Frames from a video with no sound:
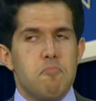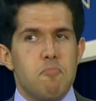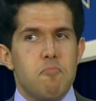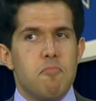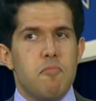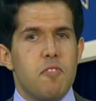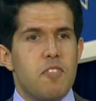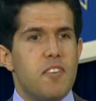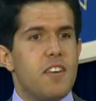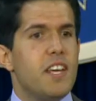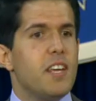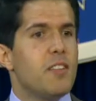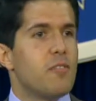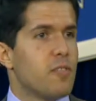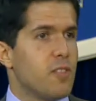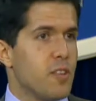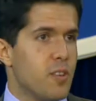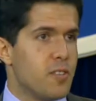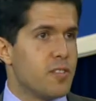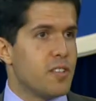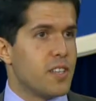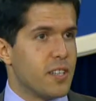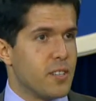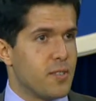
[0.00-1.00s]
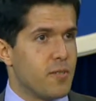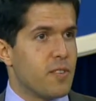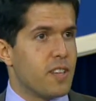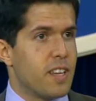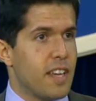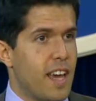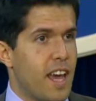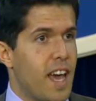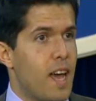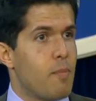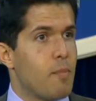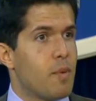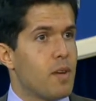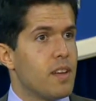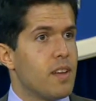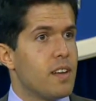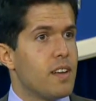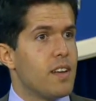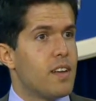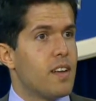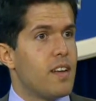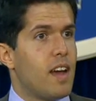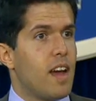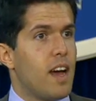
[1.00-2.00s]
Neither of those things really
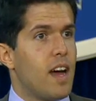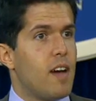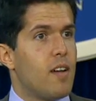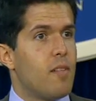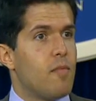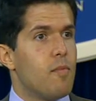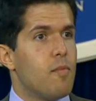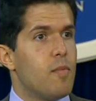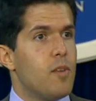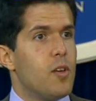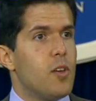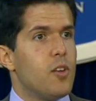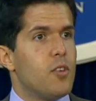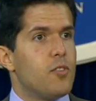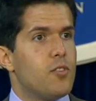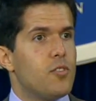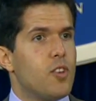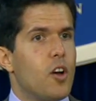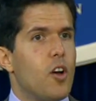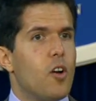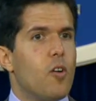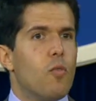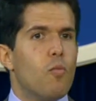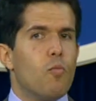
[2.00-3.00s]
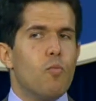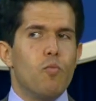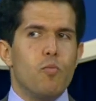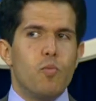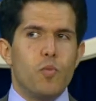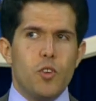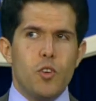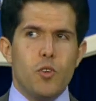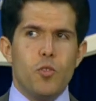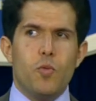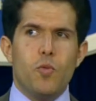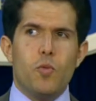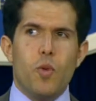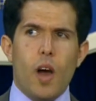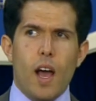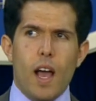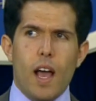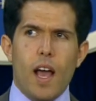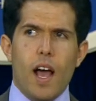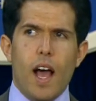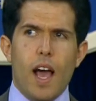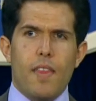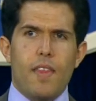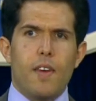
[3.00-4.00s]
happened. So
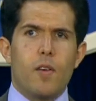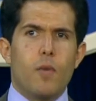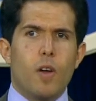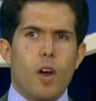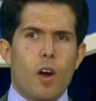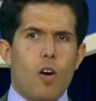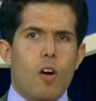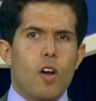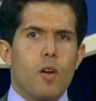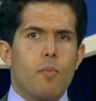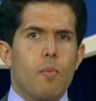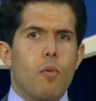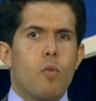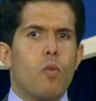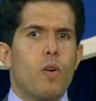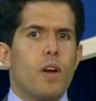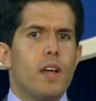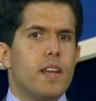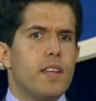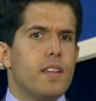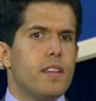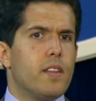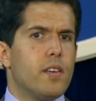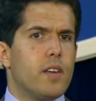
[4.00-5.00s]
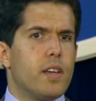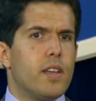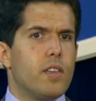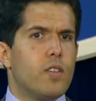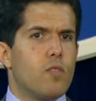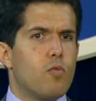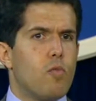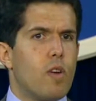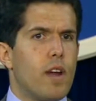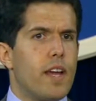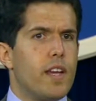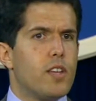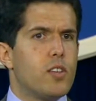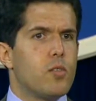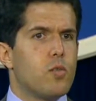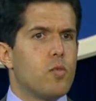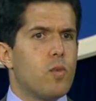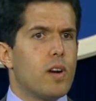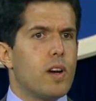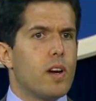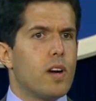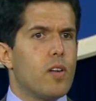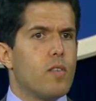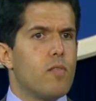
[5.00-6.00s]
I think we are at a point in the race
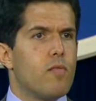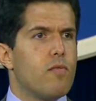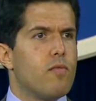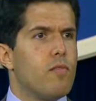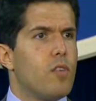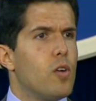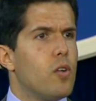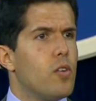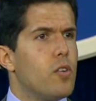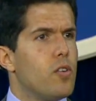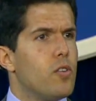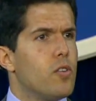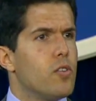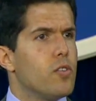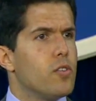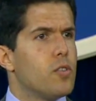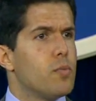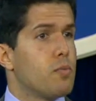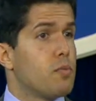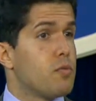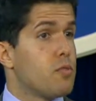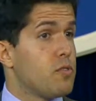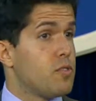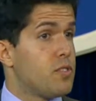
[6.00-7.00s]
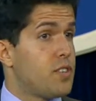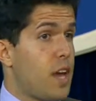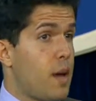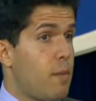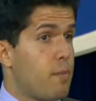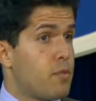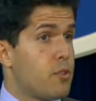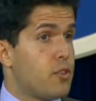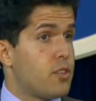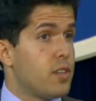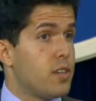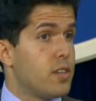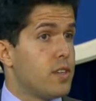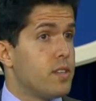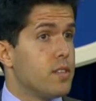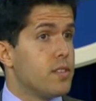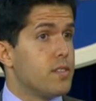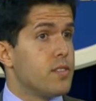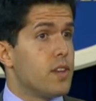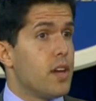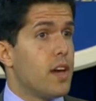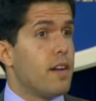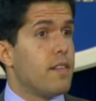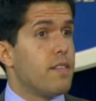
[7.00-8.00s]
where voters'
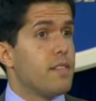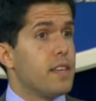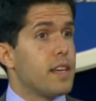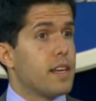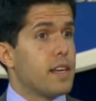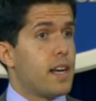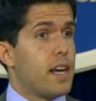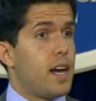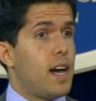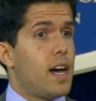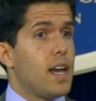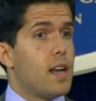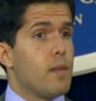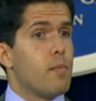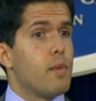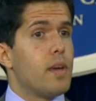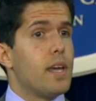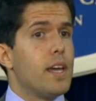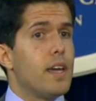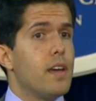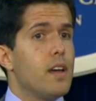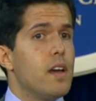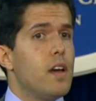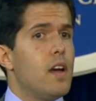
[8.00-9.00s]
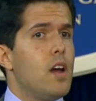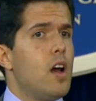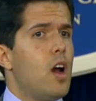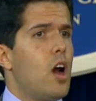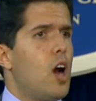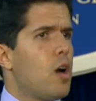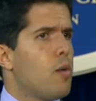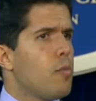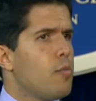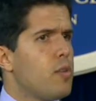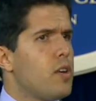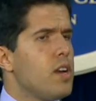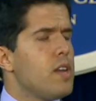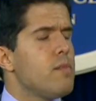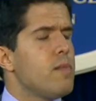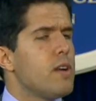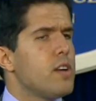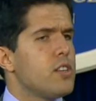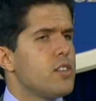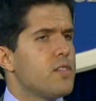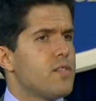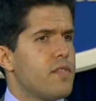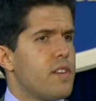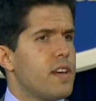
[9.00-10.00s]
perceptions of the economy are pretty
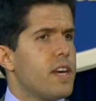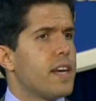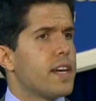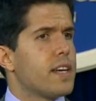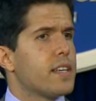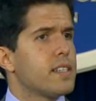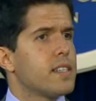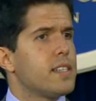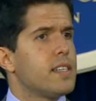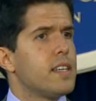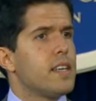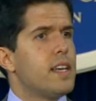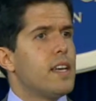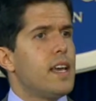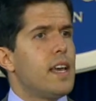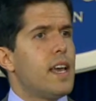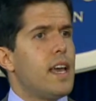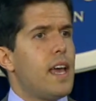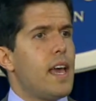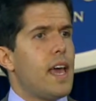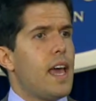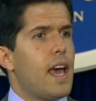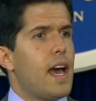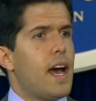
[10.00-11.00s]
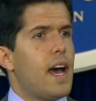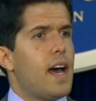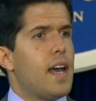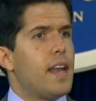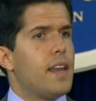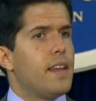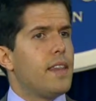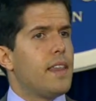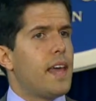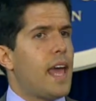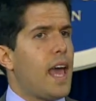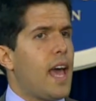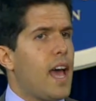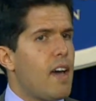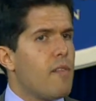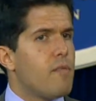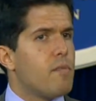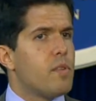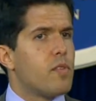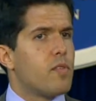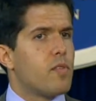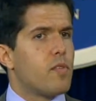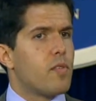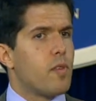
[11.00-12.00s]
much fixed, and they have
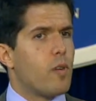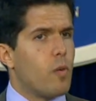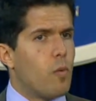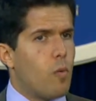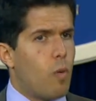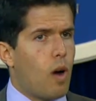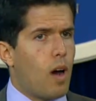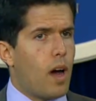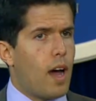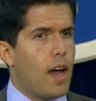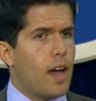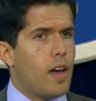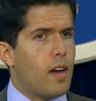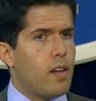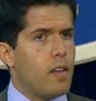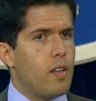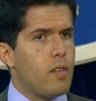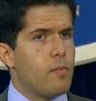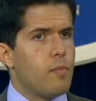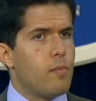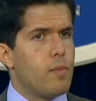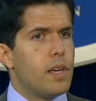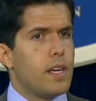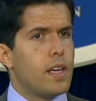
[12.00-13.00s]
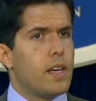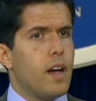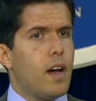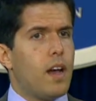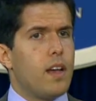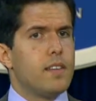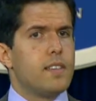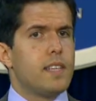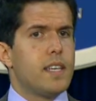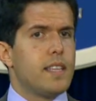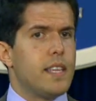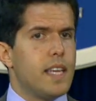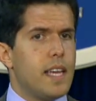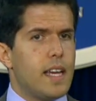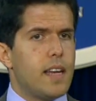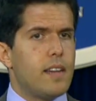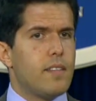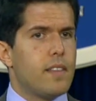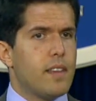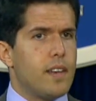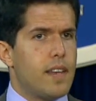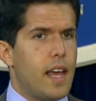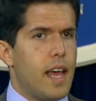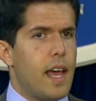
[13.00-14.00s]
been for a while, because at the end
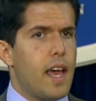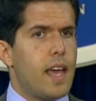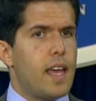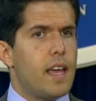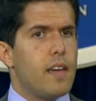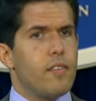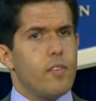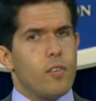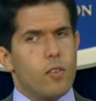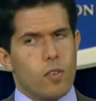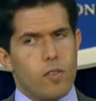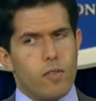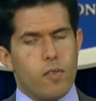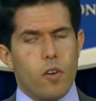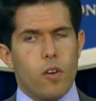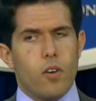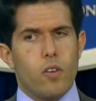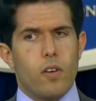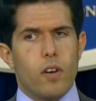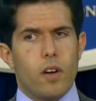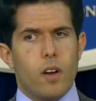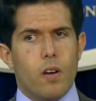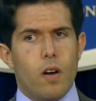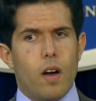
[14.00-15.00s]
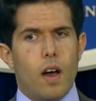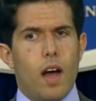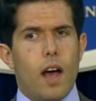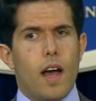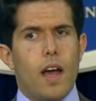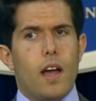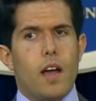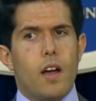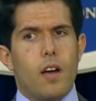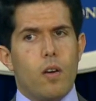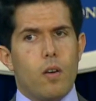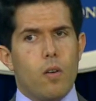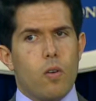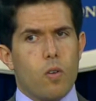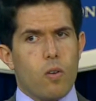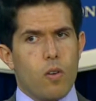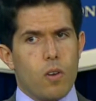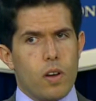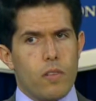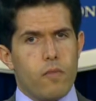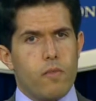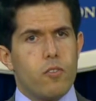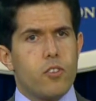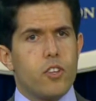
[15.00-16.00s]
of the day, if you're a voter in Ohio
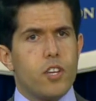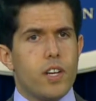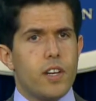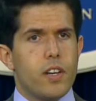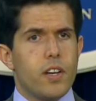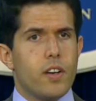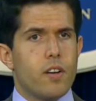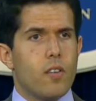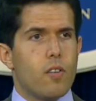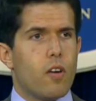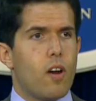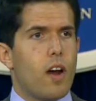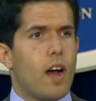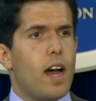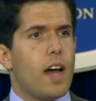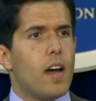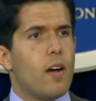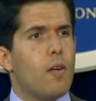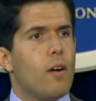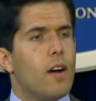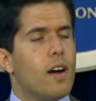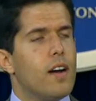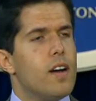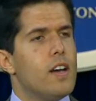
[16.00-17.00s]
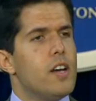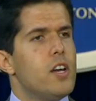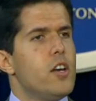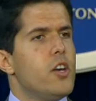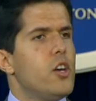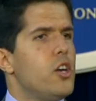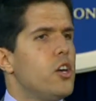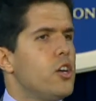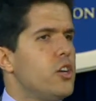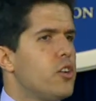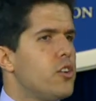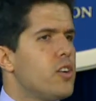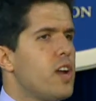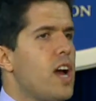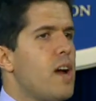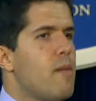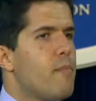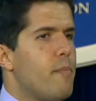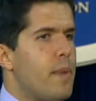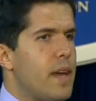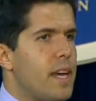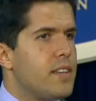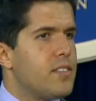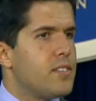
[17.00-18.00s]
or in Virginia or Iowa, you're
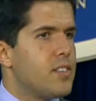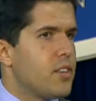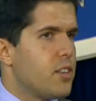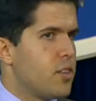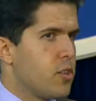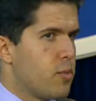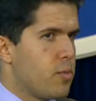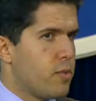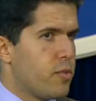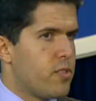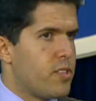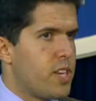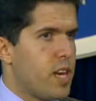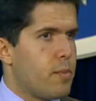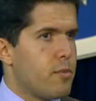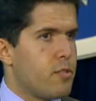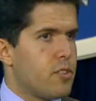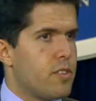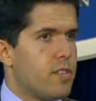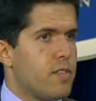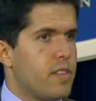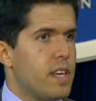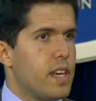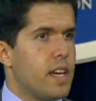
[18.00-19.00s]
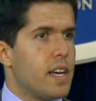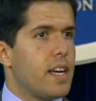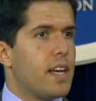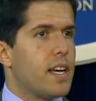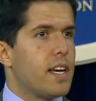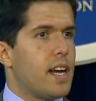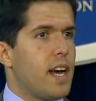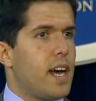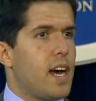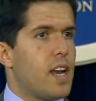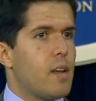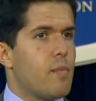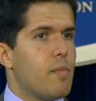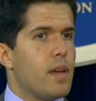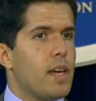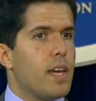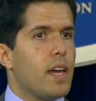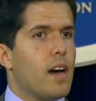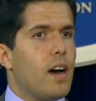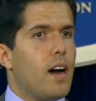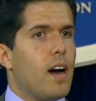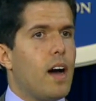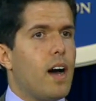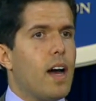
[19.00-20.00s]
not basing your perception of the economy
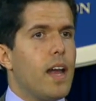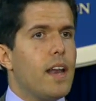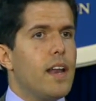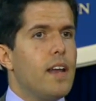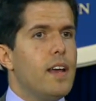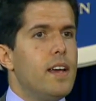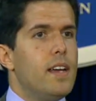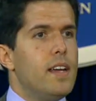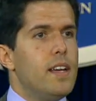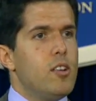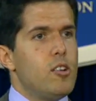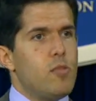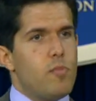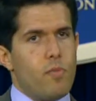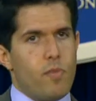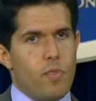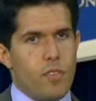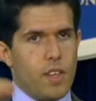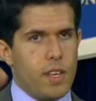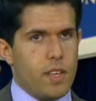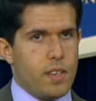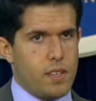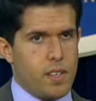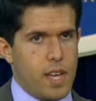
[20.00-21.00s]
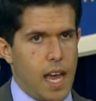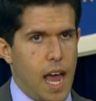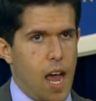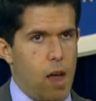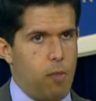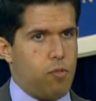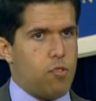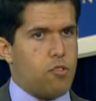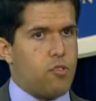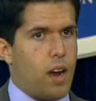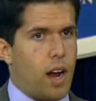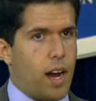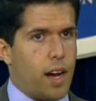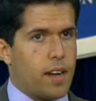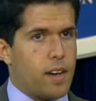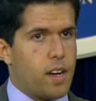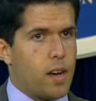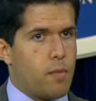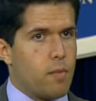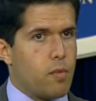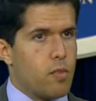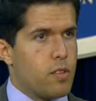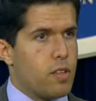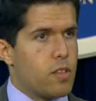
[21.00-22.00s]
on this abstract
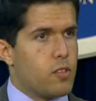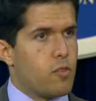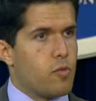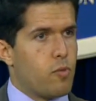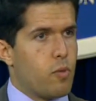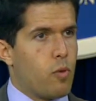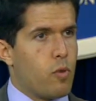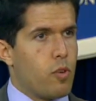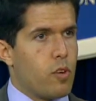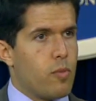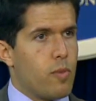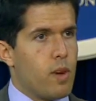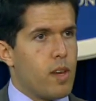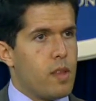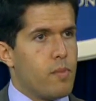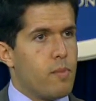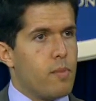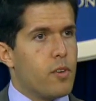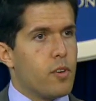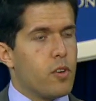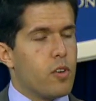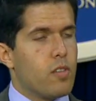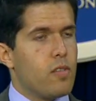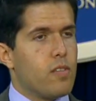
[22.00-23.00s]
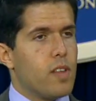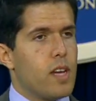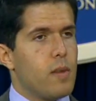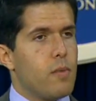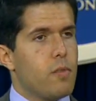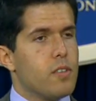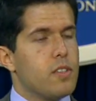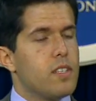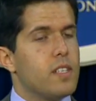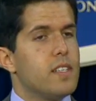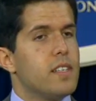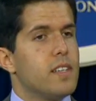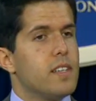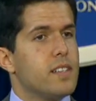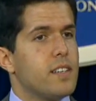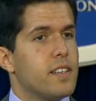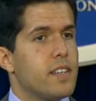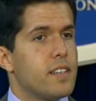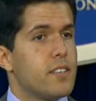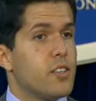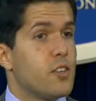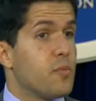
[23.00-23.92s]
number that's reported by the Bureau of Labor Statistics.